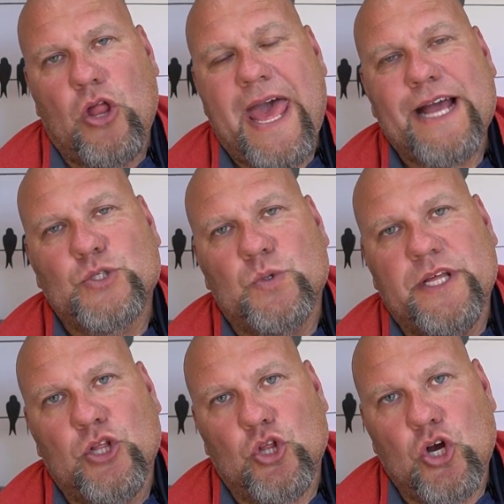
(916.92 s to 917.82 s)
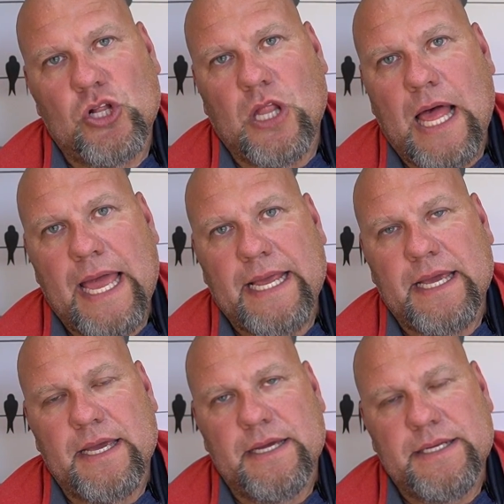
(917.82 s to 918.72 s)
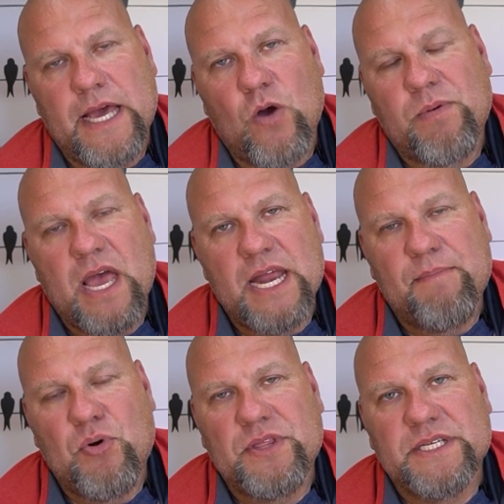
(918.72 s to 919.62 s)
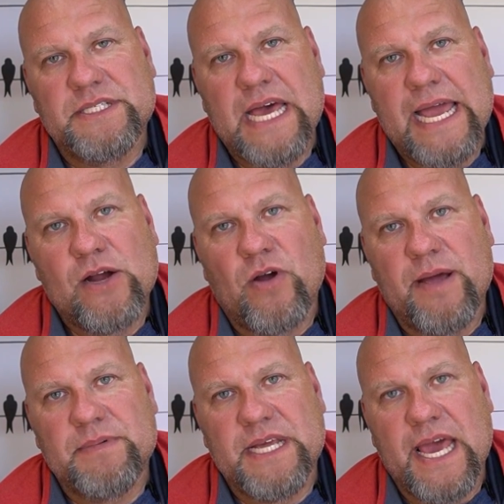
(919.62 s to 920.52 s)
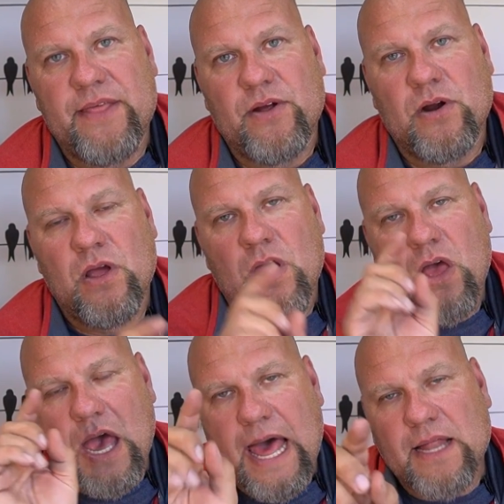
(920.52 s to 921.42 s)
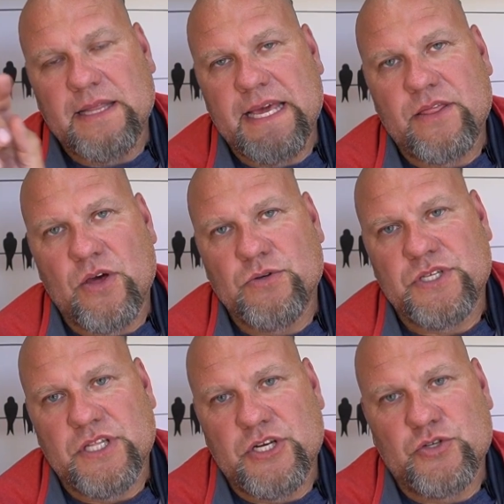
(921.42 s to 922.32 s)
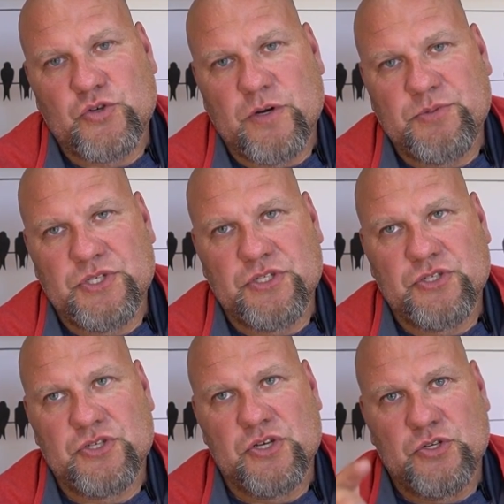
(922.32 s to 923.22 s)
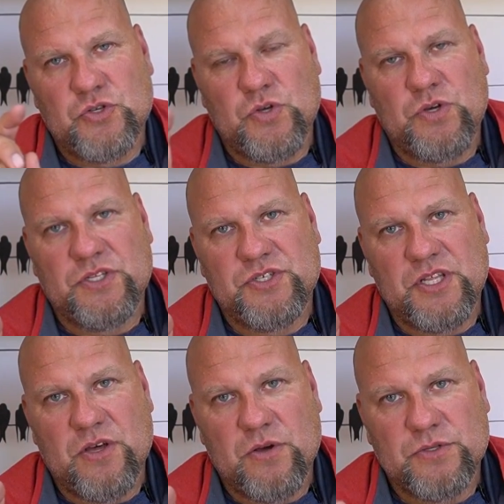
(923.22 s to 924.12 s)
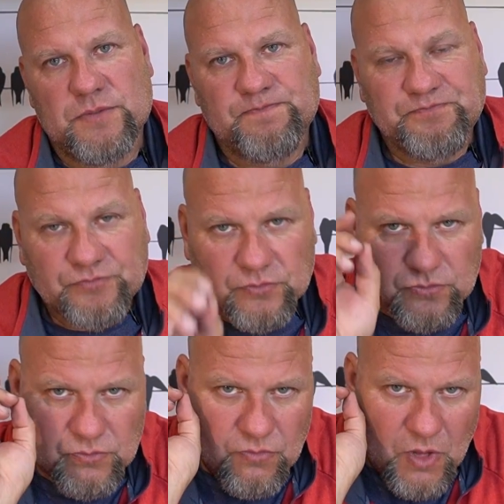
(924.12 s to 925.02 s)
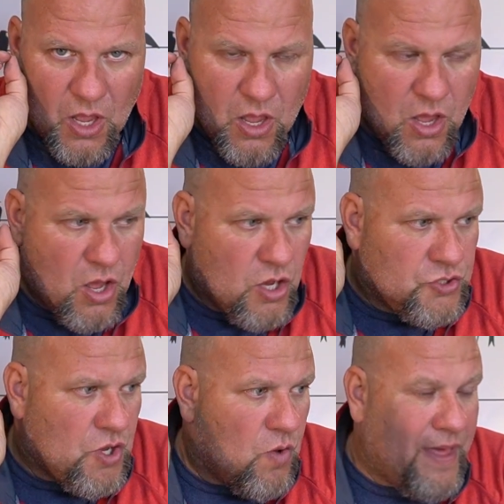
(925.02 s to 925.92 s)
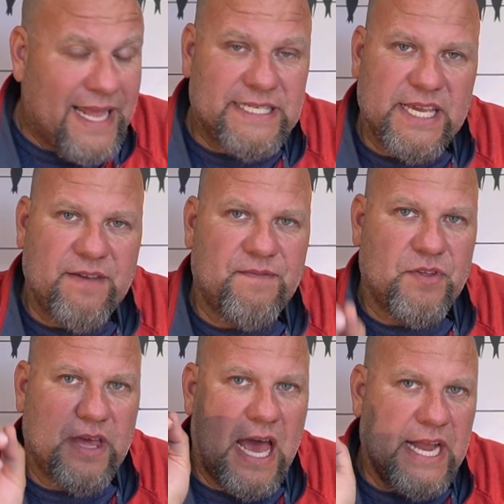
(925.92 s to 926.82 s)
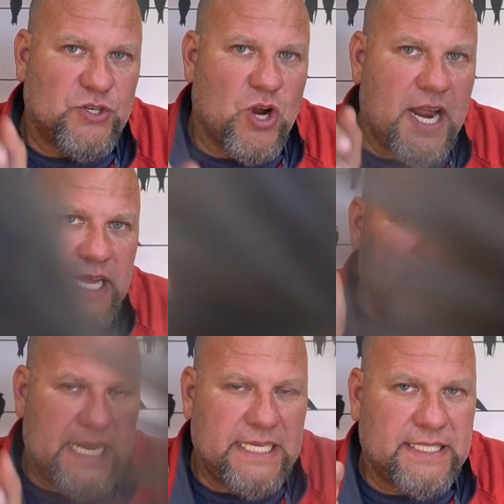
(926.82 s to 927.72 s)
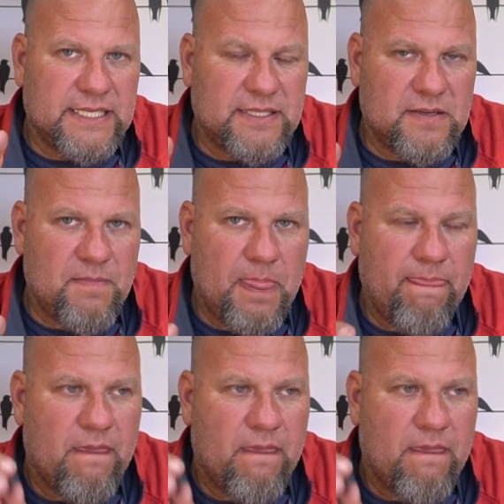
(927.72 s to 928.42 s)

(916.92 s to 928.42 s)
actually look like to help kind of put this diagram together, I'll link those in the descriptions so you can see those. So that's it for the hydronic heating system.